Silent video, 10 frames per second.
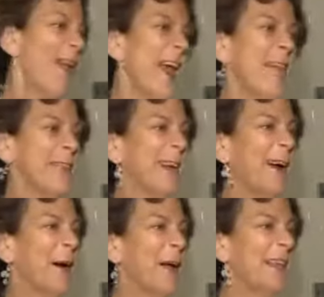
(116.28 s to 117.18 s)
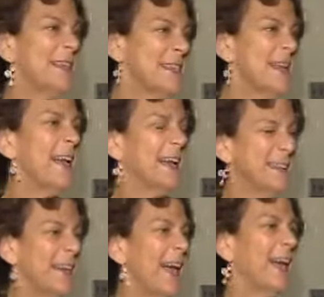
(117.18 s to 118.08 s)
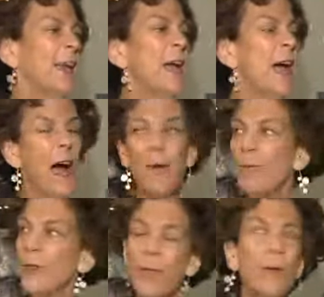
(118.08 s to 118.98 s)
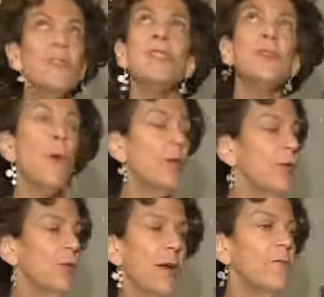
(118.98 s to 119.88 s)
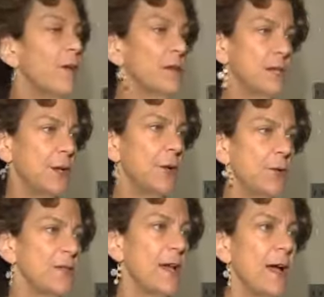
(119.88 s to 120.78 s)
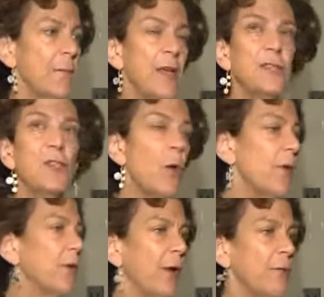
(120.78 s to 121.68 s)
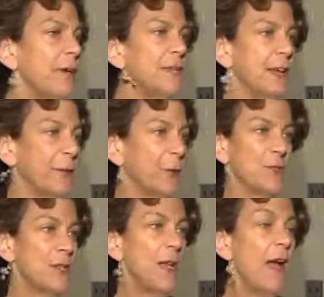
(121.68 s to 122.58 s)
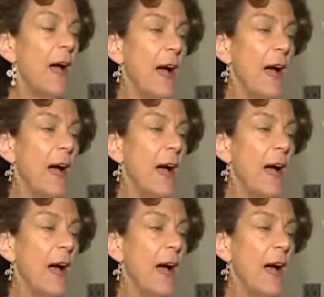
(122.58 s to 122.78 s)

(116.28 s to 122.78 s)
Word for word: went out there and decided that with, with so many great volunteers um, and so many great retailers,